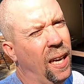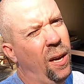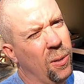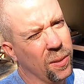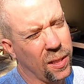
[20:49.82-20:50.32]

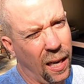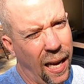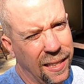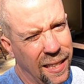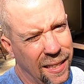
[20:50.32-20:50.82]
No, it's a
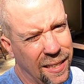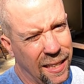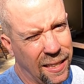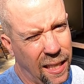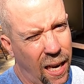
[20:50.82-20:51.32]

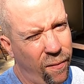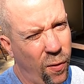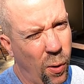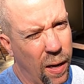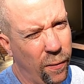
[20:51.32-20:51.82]
1968
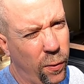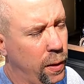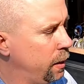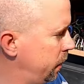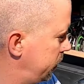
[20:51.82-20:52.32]
Ford
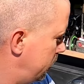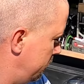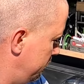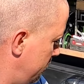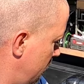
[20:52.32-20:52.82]
F100.
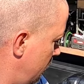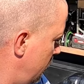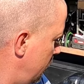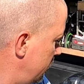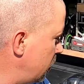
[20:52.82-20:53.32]

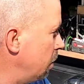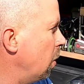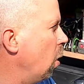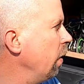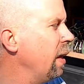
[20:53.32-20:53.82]
Is there
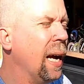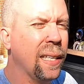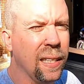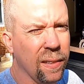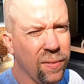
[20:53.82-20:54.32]
more that
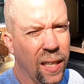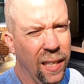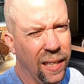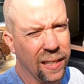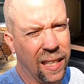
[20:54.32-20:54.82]
I could have
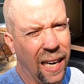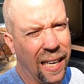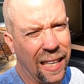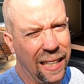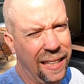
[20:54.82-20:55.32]
done? Could
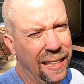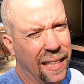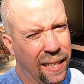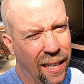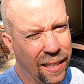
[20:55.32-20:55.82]
I cleaned
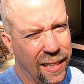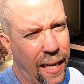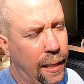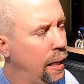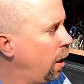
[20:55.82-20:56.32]
it? Could I
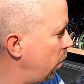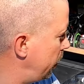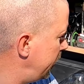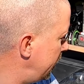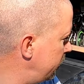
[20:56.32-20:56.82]
taken it all the
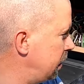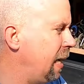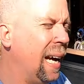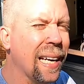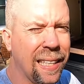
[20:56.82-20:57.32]
way down?
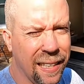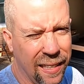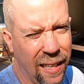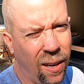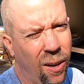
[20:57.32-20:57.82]
Yeah, I could
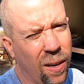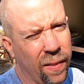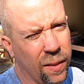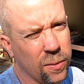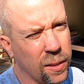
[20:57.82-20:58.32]
have done all
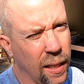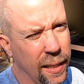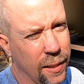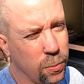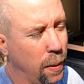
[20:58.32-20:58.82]
of those
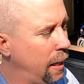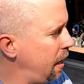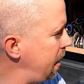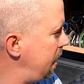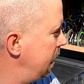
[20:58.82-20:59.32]
things, but
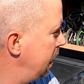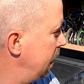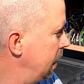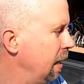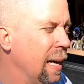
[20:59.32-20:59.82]
hey,
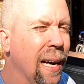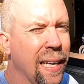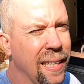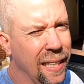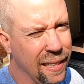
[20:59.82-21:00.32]

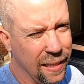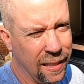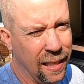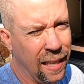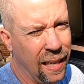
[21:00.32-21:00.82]
I
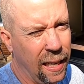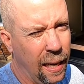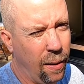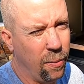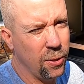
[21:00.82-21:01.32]
didn't.
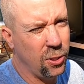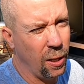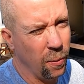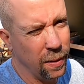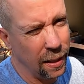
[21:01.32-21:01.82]
I want to
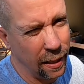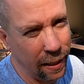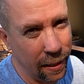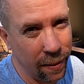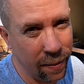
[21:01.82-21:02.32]
share with you
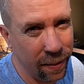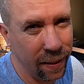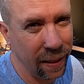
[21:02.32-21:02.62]
now